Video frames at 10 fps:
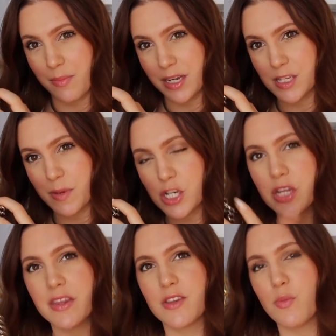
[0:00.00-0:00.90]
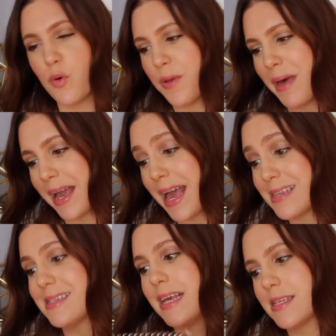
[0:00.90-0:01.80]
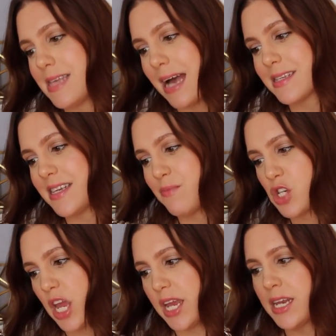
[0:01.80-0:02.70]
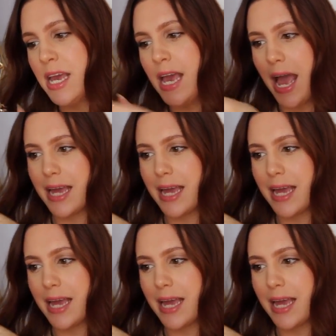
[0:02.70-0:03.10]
I mean, especially that the boy bag has the exact same chain